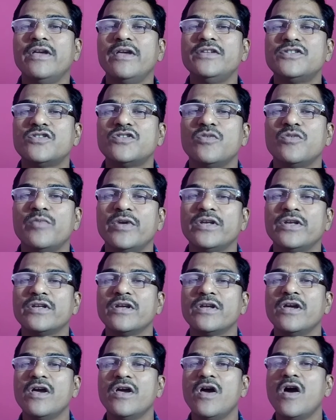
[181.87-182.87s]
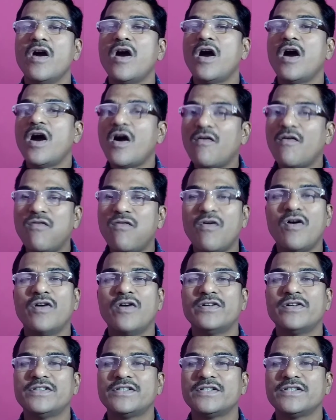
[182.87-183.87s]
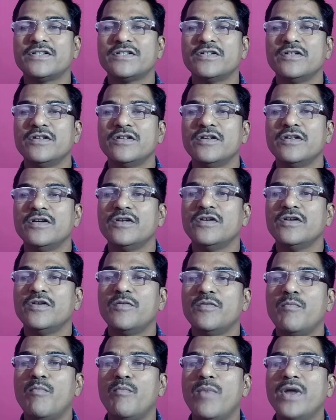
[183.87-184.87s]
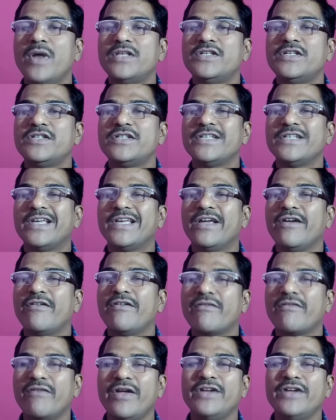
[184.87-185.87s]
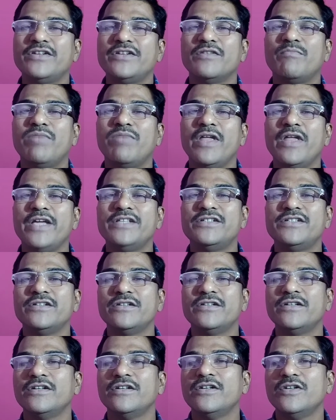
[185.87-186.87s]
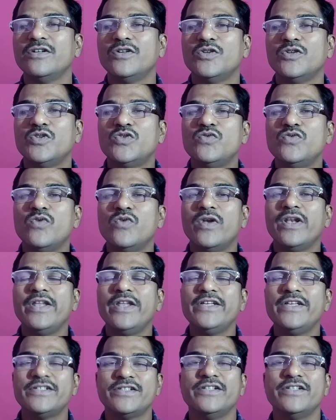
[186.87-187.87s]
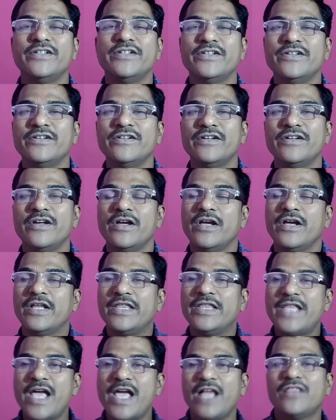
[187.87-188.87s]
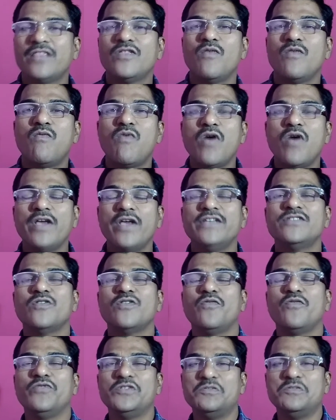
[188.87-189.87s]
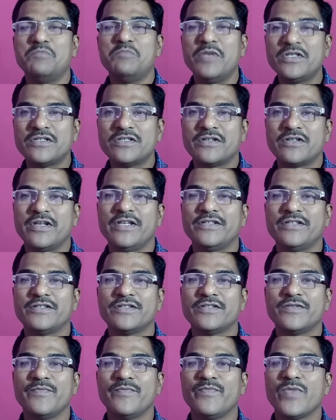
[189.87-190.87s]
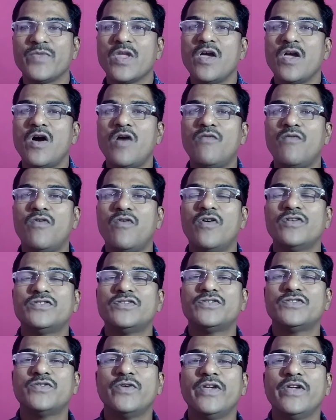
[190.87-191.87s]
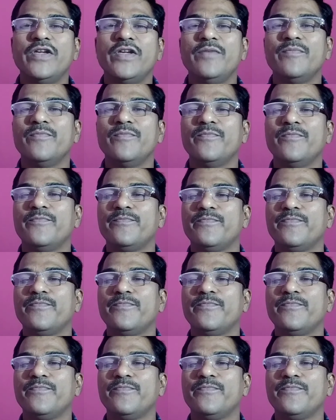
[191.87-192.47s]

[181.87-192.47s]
instrument affords much greater pleasure to a listener than the voice of his mistress affords to him.